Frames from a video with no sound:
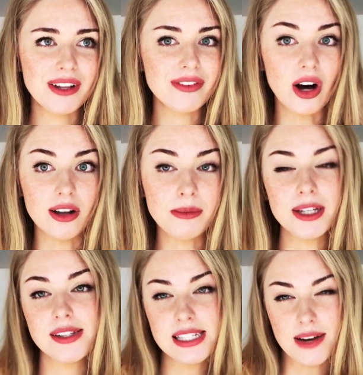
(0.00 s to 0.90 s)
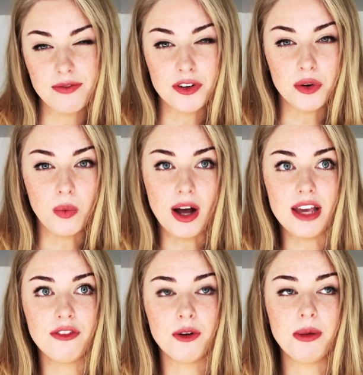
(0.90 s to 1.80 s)
have called me a Stepford
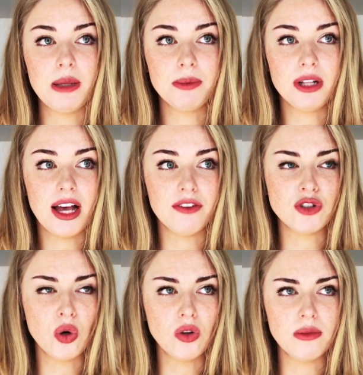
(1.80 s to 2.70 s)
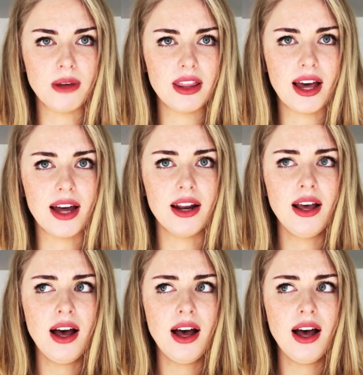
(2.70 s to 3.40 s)
wife, or people have told me that